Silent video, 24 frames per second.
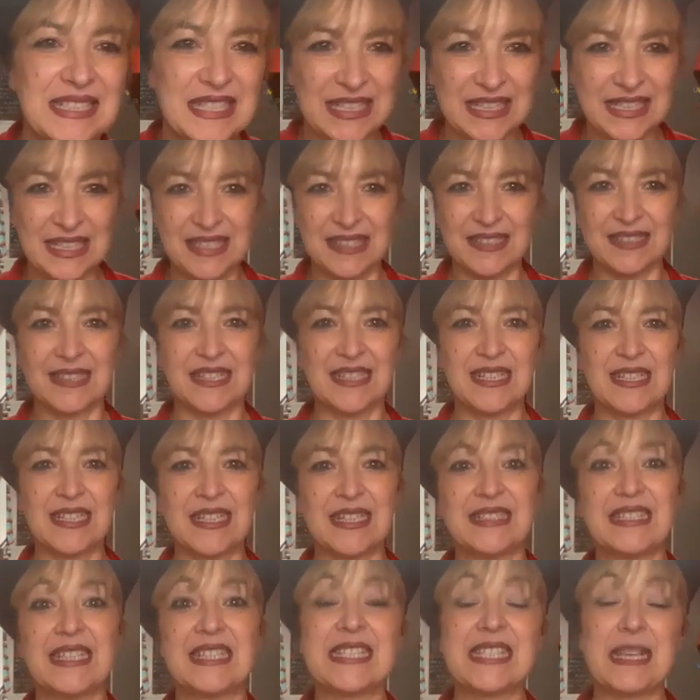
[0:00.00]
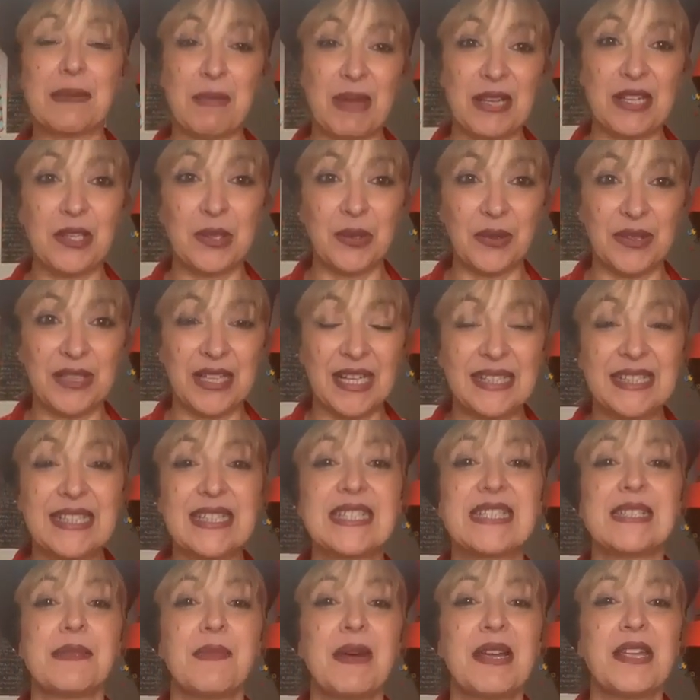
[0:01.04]
the Zabaione. The
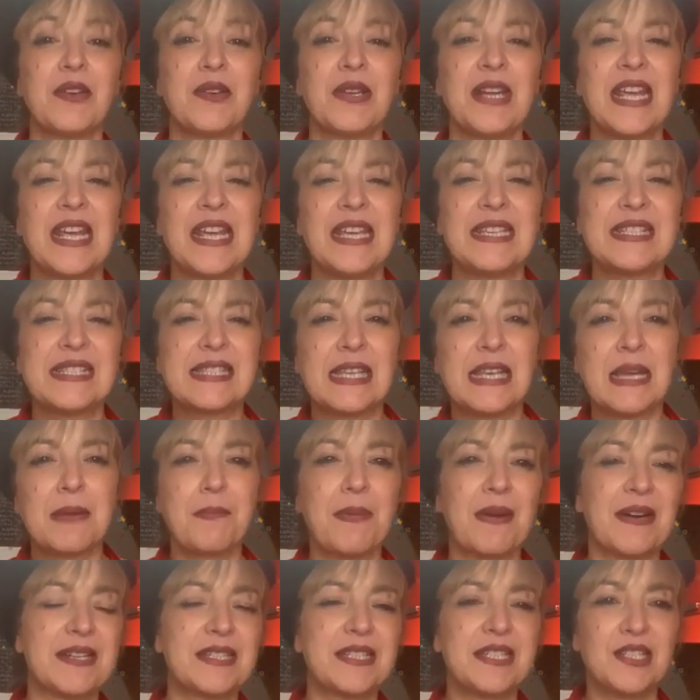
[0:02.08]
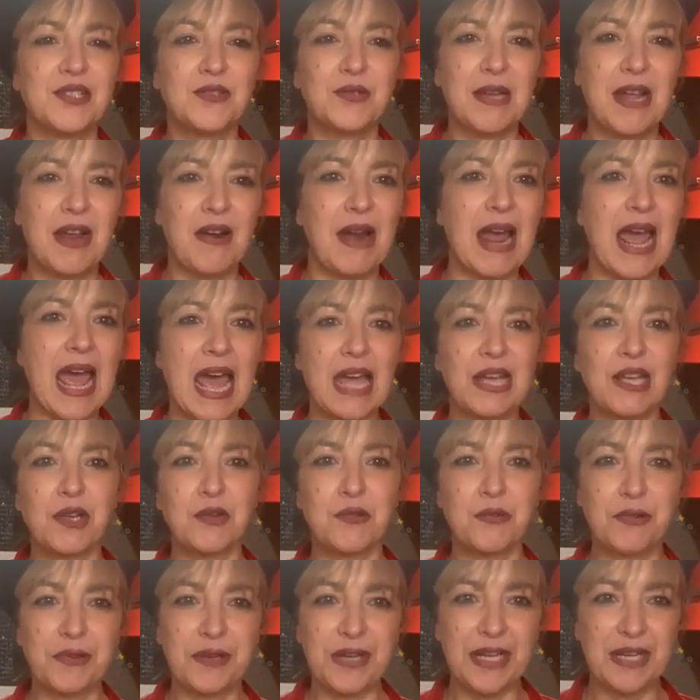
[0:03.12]
Zabaione is a particular egg
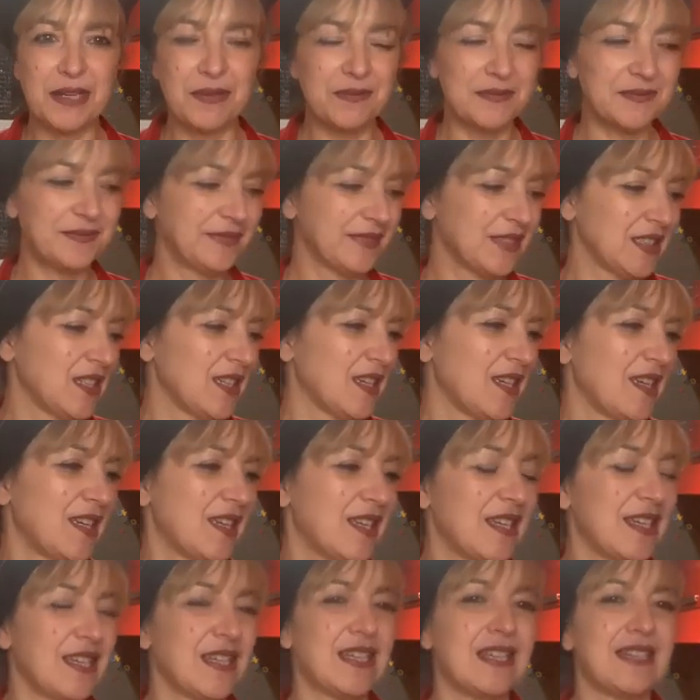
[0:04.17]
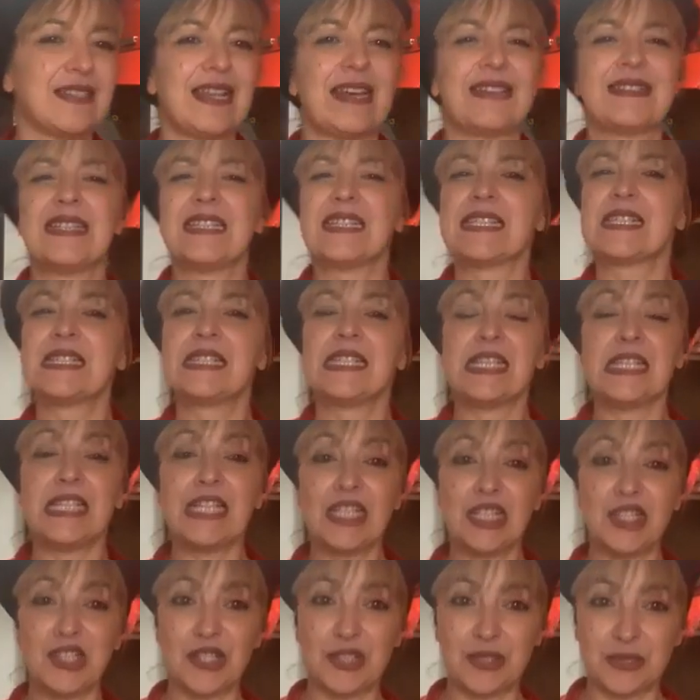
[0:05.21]
cream that is
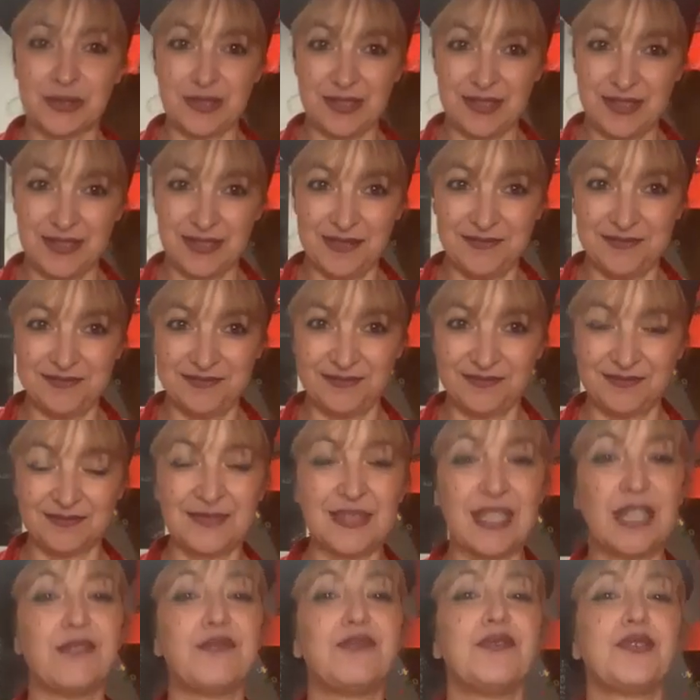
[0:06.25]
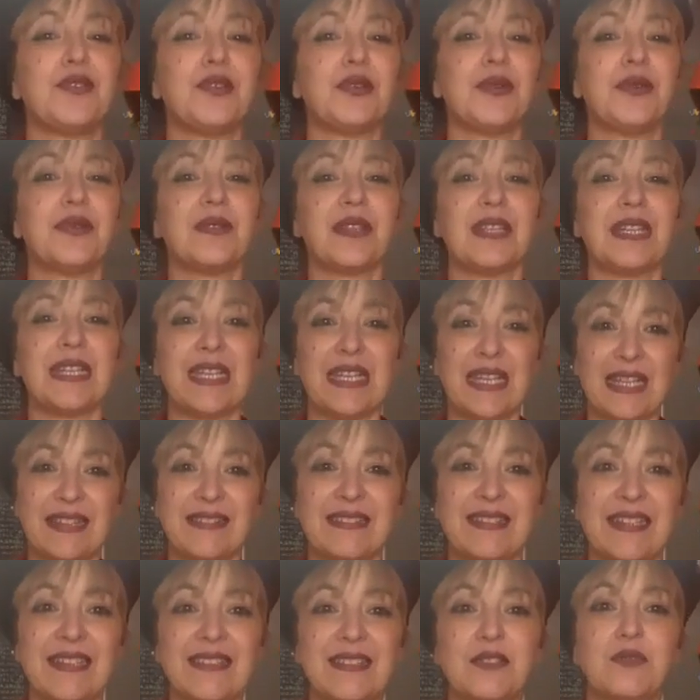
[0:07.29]
delicious if you
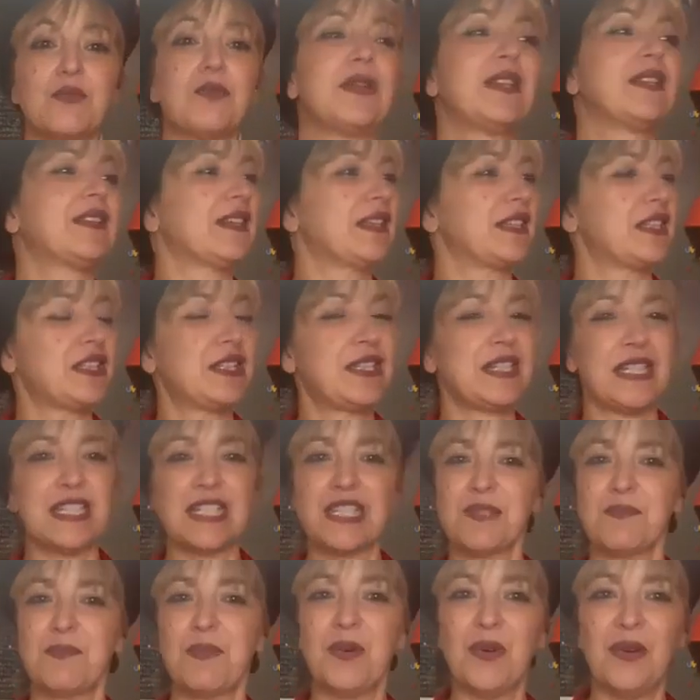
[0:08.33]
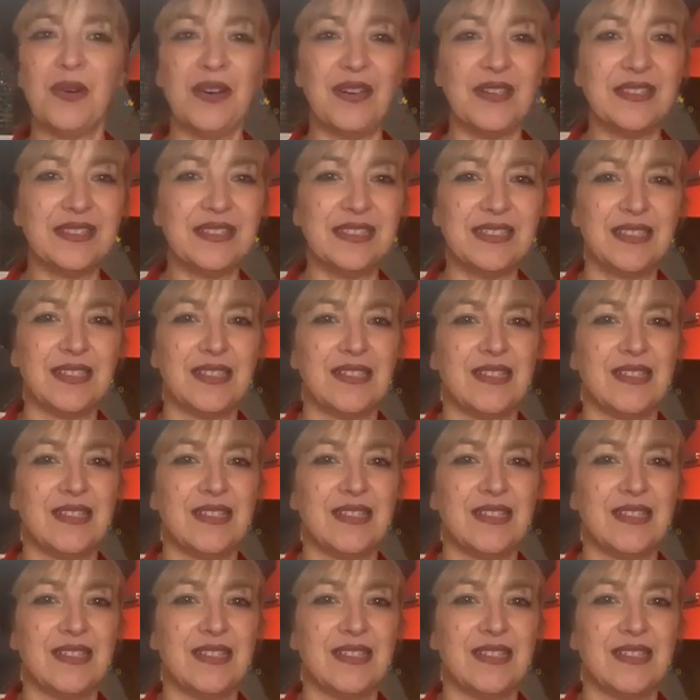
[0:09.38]
eat it with a teaspoon,